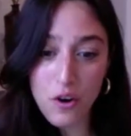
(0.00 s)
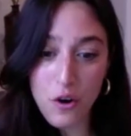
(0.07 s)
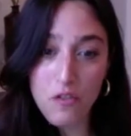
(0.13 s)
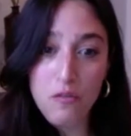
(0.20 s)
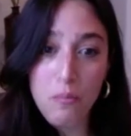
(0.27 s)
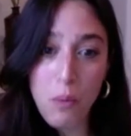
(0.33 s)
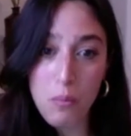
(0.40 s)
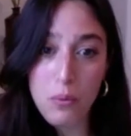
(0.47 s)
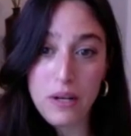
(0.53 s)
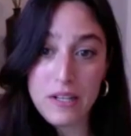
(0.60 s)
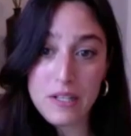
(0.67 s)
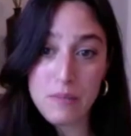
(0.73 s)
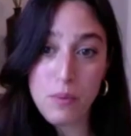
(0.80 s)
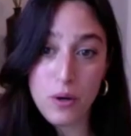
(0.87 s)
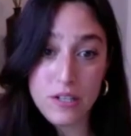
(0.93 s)
of
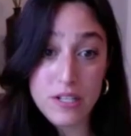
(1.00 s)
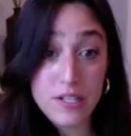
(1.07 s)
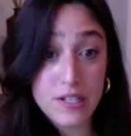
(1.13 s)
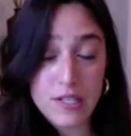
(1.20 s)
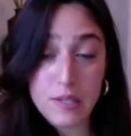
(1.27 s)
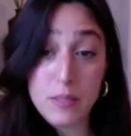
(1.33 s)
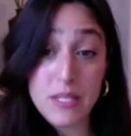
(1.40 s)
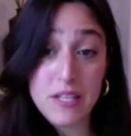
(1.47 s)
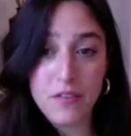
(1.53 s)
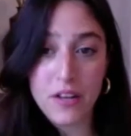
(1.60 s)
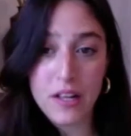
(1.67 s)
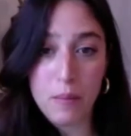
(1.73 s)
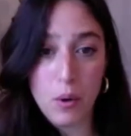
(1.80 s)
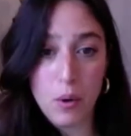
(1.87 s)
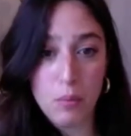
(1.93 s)
populist parties and
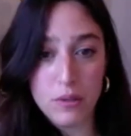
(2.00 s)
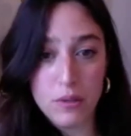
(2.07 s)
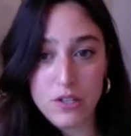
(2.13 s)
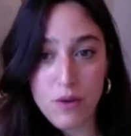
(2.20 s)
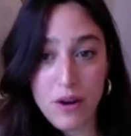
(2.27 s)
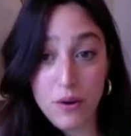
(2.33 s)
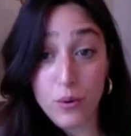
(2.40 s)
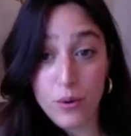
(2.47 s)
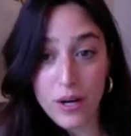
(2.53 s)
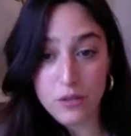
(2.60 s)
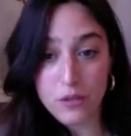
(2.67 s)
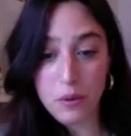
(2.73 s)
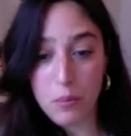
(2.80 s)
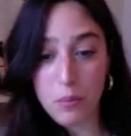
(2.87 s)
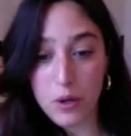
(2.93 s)
specifically populist radical
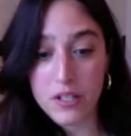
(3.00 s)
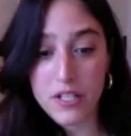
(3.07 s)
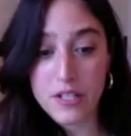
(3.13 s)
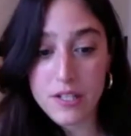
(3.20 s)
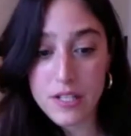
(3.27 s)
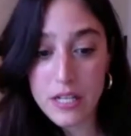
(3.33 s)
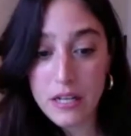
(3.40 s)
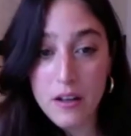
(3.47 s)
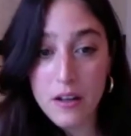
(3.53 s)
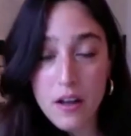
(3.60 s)
right-wing parties.